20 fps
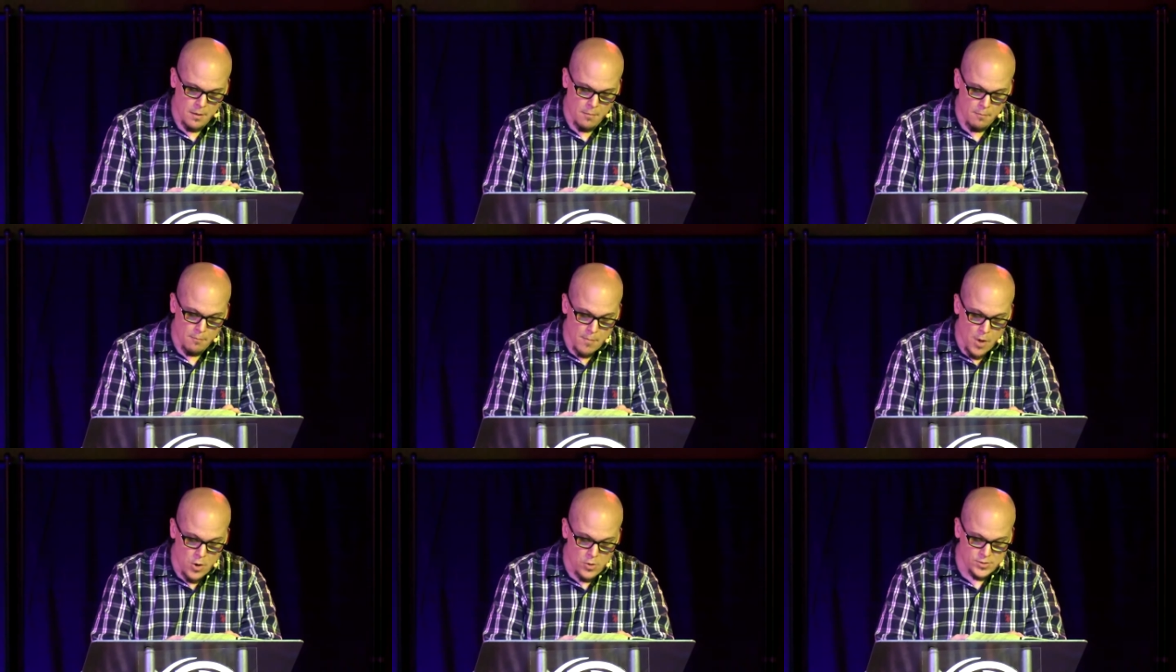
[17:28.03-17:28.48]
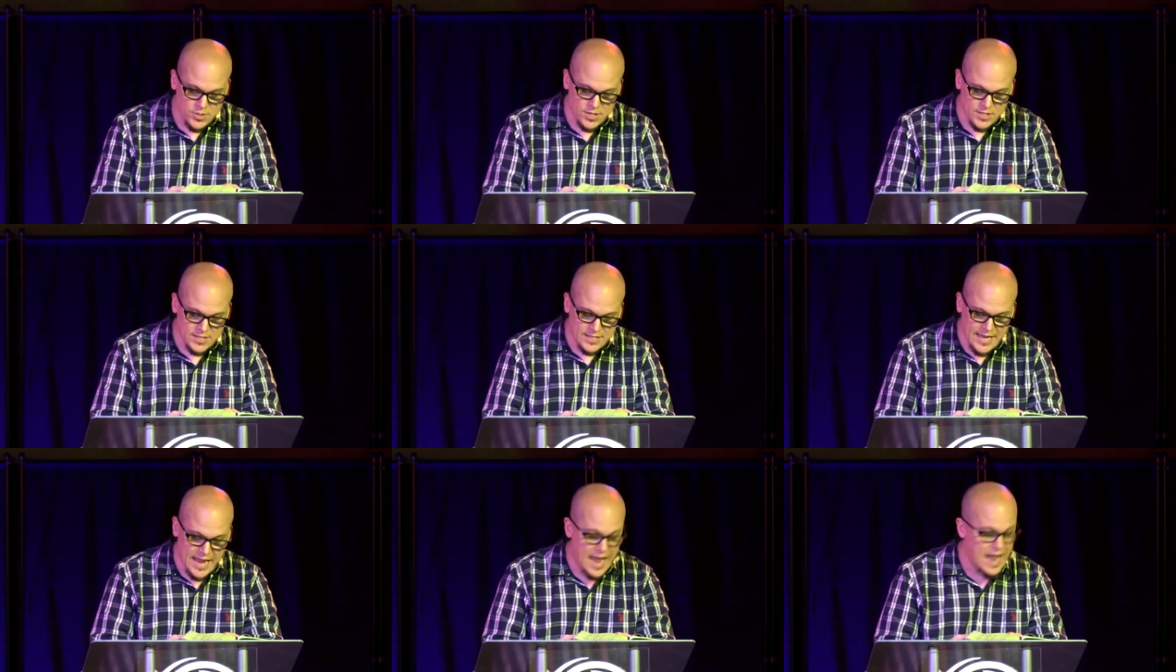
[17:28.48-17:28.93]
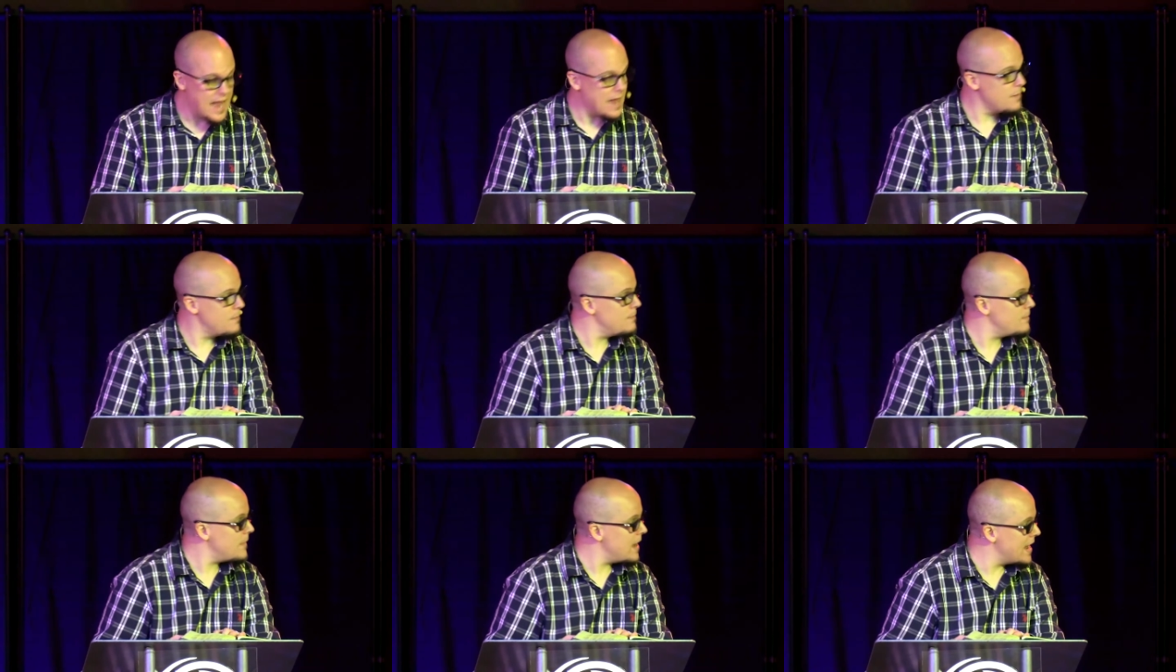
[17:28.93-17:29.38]
Moses
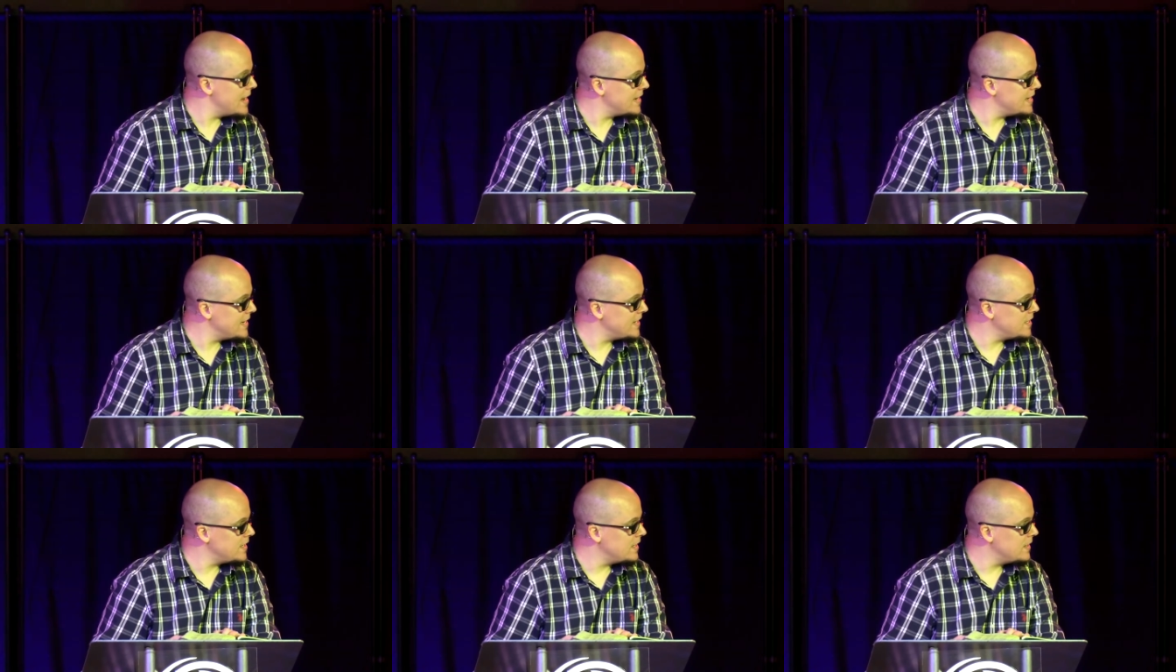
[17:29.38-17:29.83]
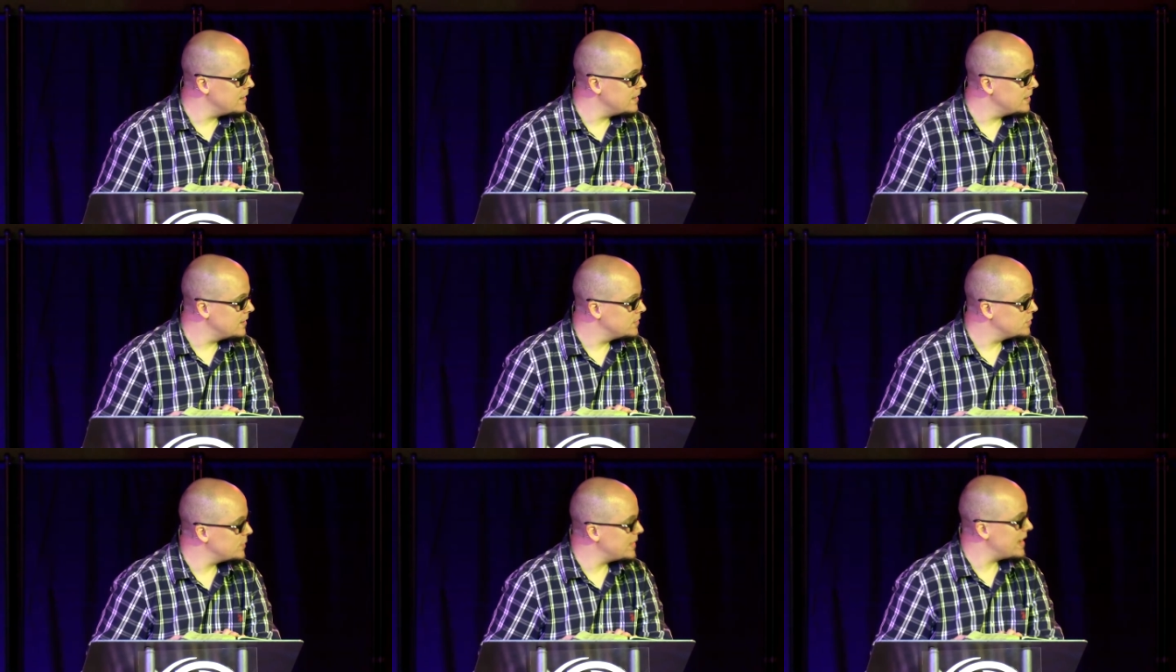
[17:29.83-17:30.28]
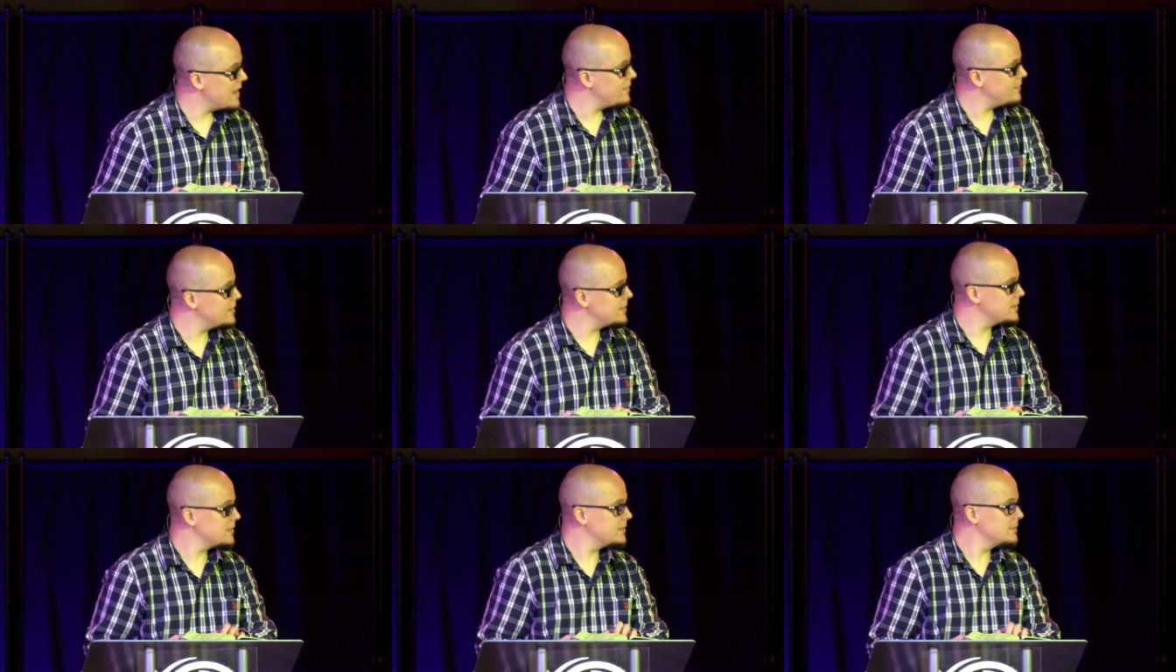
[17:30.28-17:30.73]
came and he... Do we
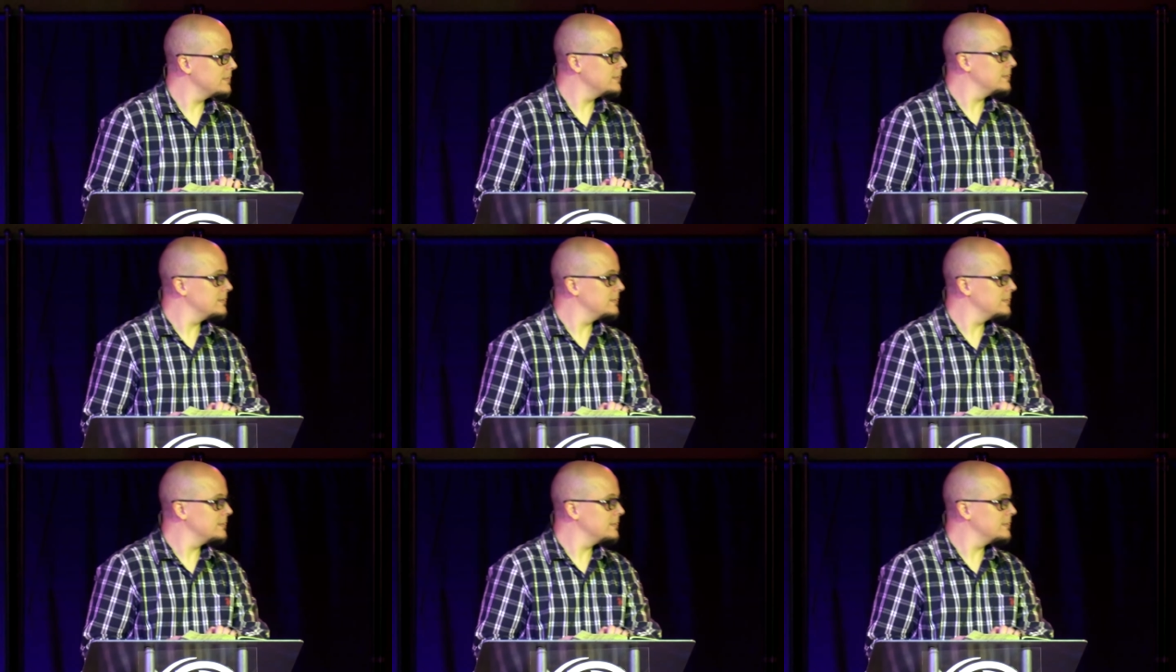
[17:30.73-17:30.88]
have it?